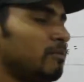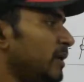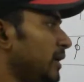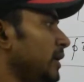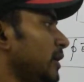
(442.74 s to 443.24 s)

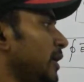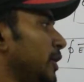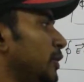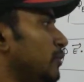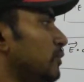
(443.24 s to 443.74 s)
be
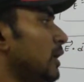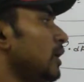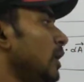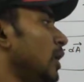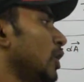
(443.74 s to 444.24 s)
due to
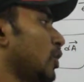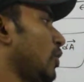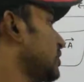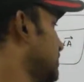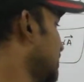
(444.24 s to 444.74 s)
the
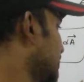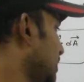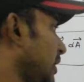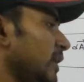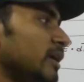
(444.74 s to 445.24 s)
cross
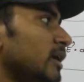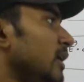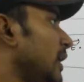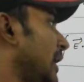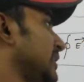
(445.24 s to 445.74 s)
section
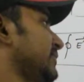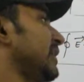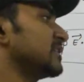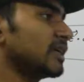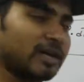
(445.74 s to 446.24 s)
area as well
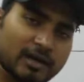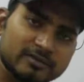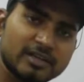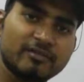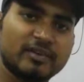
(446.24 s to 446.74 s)
as the
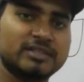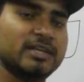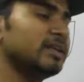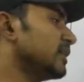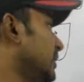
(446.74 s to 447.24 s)
curved surface
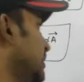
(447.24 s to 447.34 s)
area.